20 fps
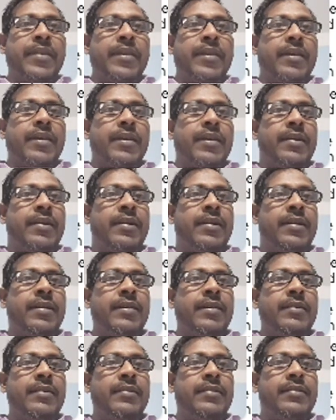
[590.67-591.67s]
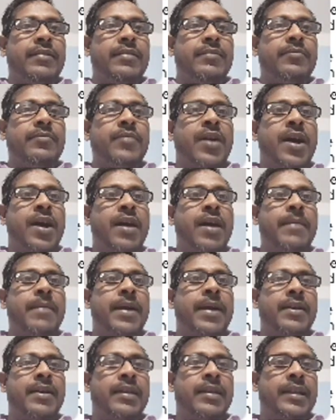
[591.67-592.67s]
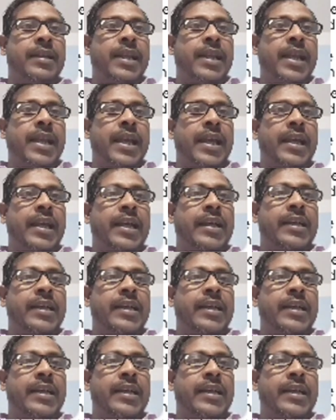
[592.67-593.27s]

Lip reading: Mahabharat Lake.